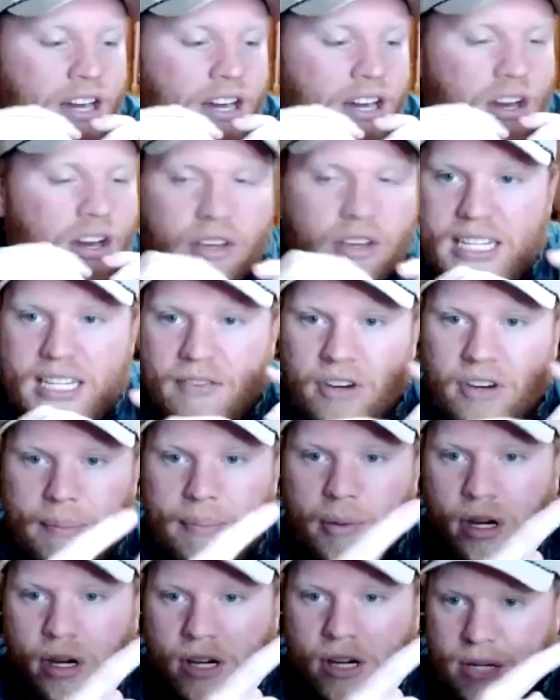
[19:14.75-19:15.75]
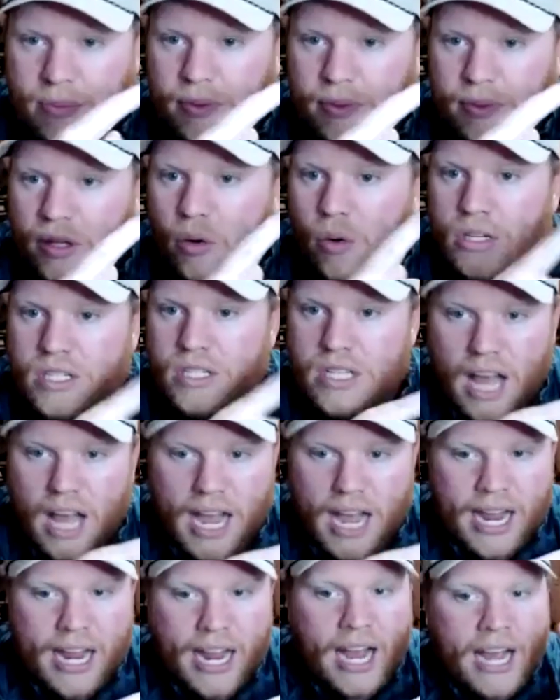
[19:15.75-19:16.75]
you guys have a great partnership with Coors
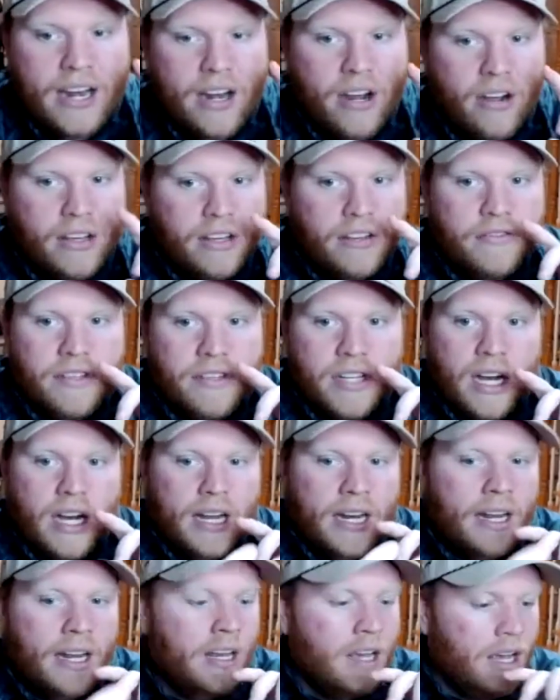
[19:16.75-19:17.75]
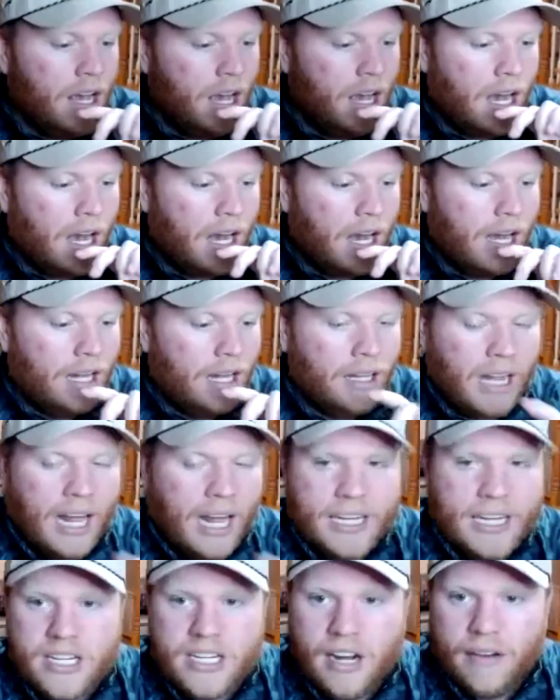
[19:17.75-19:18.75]
Light. I know you've done a lot
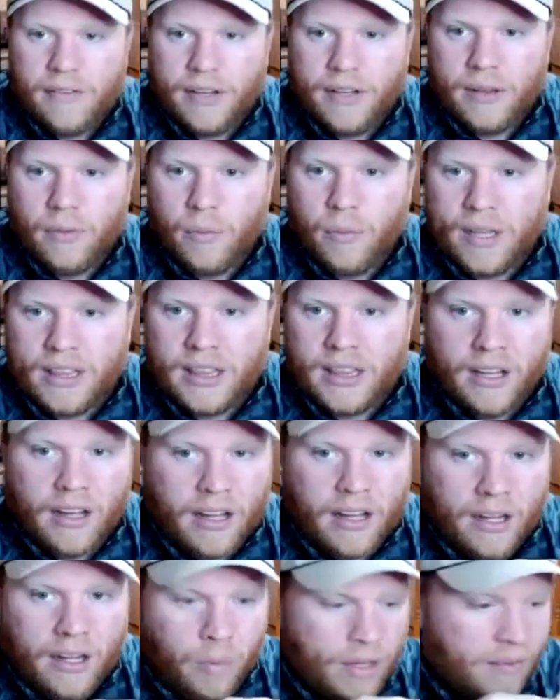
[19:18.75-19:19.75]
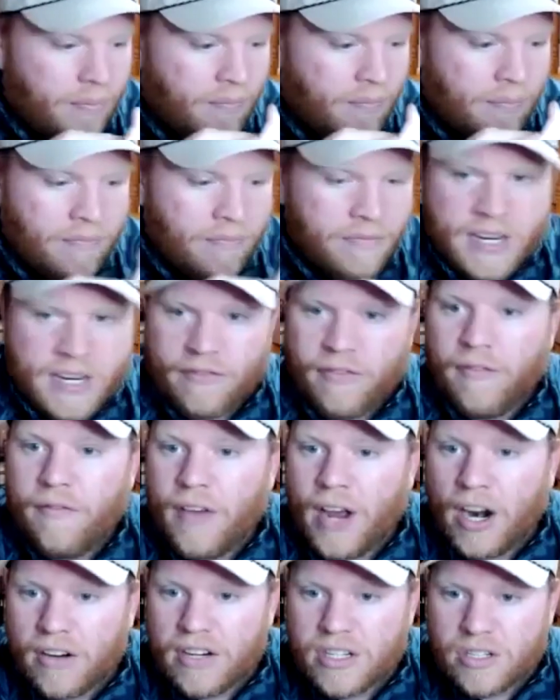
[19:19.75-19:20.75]
of stuff with different
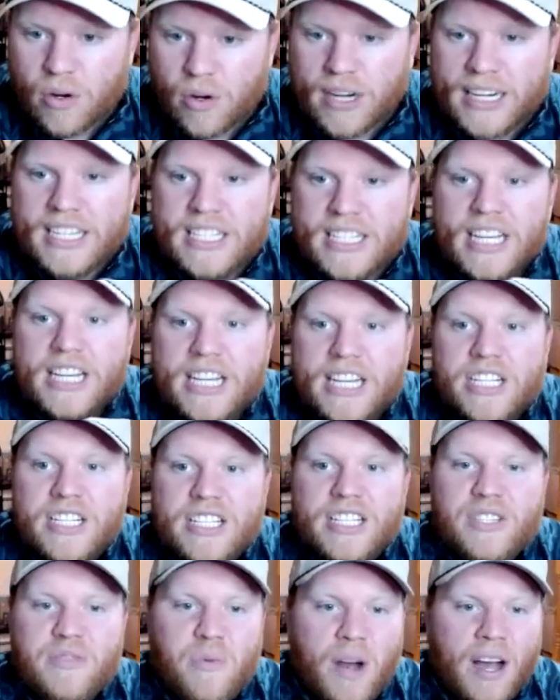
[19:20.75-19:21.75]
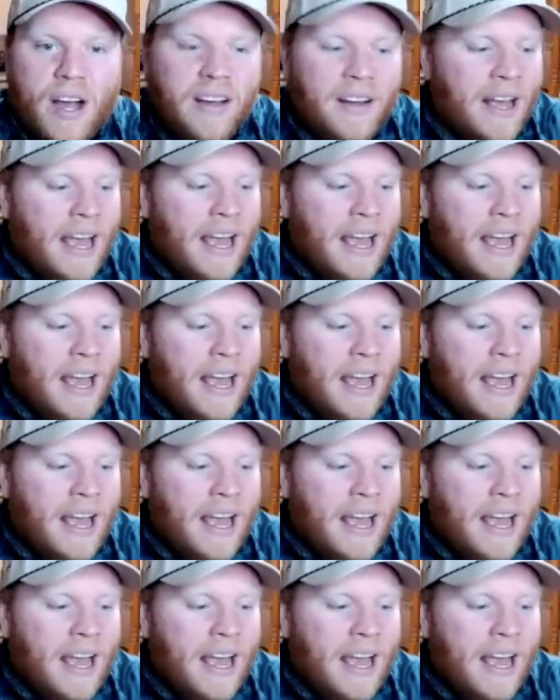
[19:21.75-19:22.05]
veterans organizations as well.